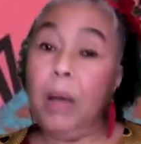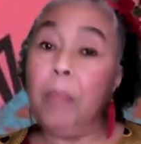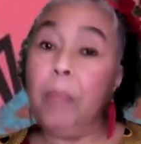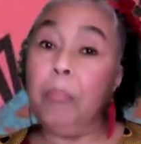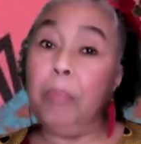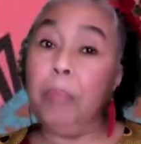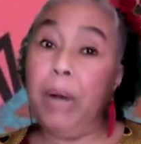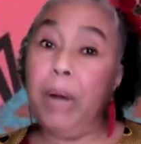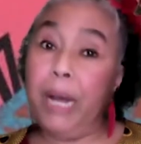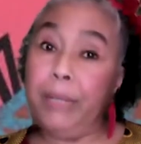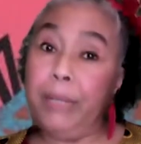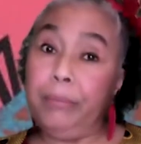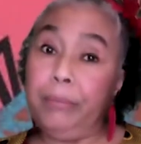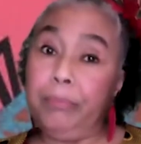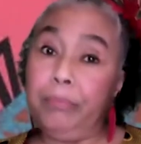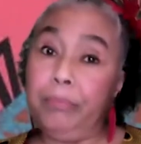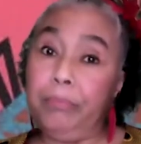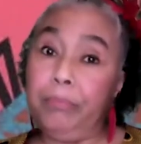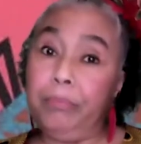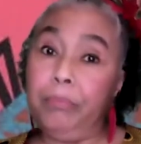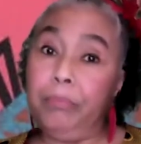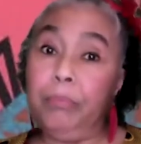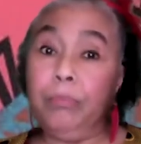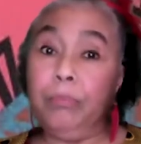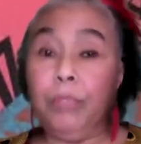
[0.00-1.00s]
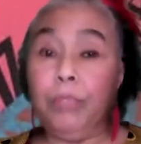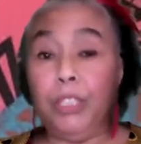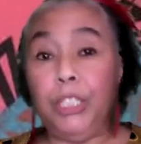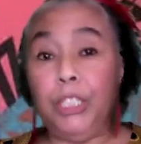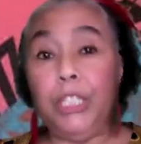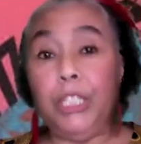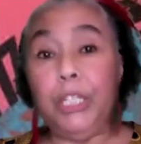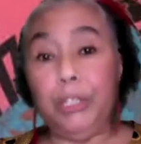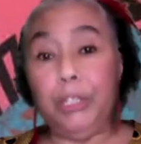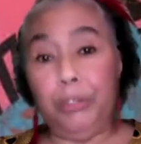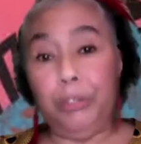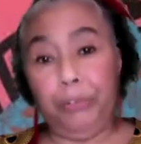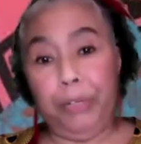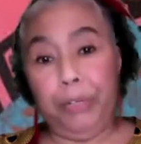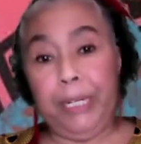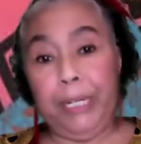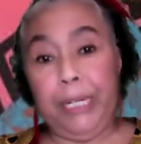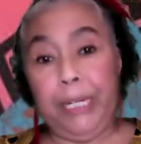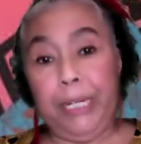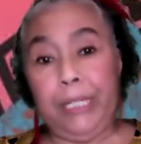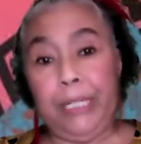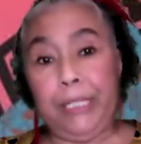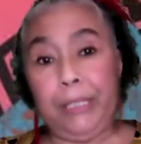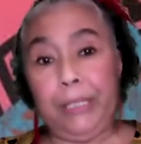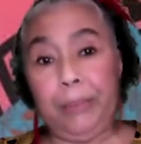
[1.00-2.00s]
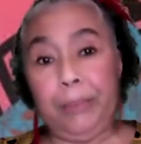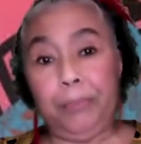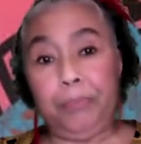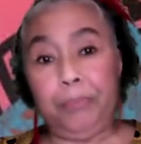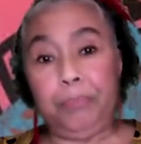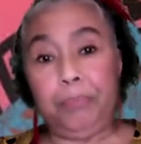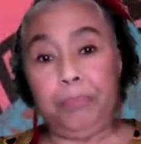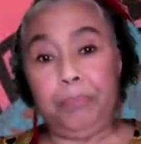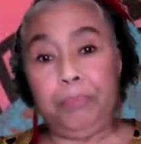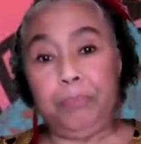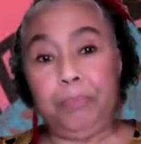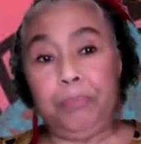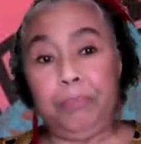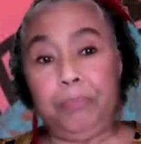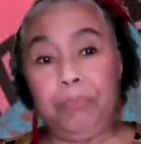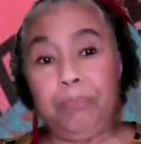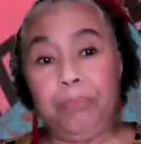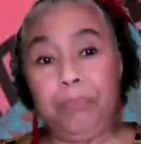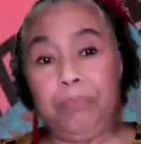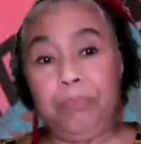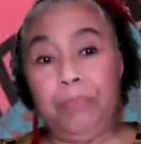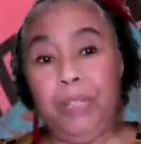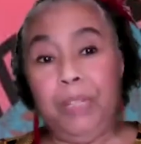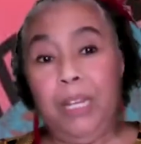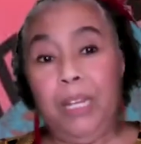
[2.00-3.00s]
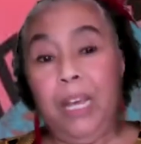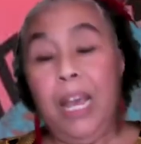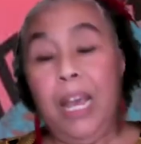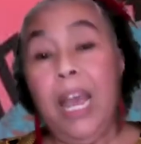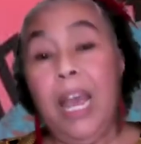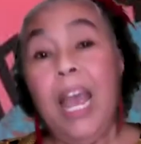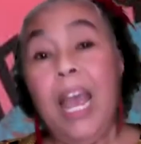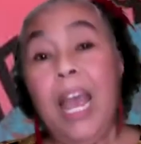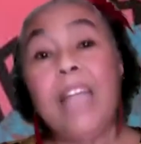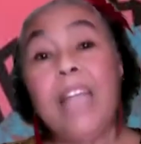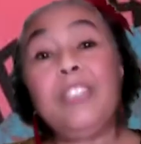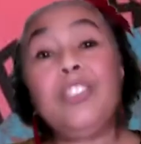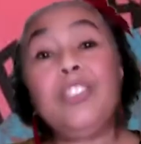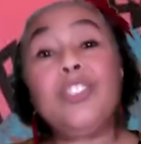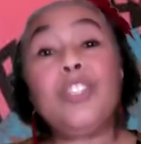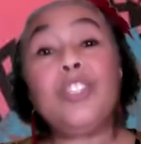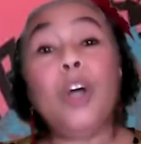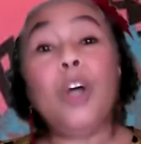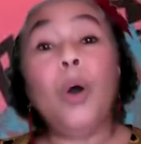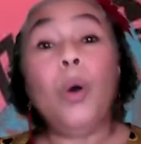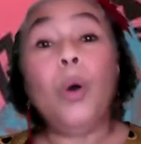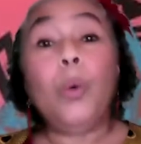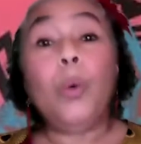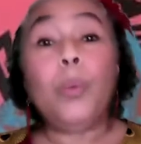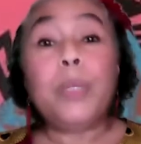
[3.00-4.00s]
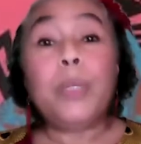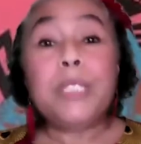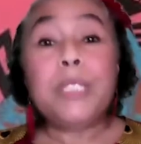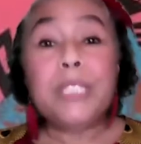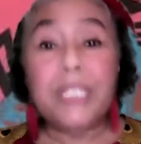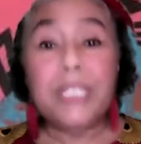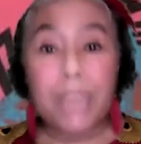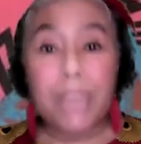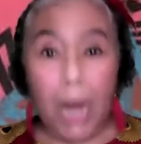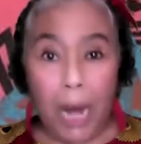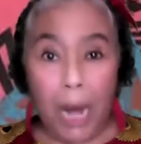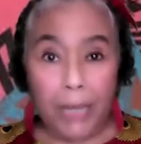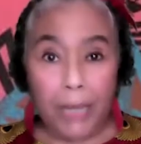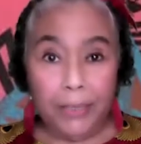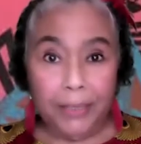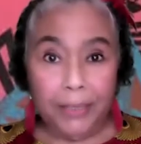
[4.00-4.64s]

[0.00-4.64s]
But she agreed. And so it was done.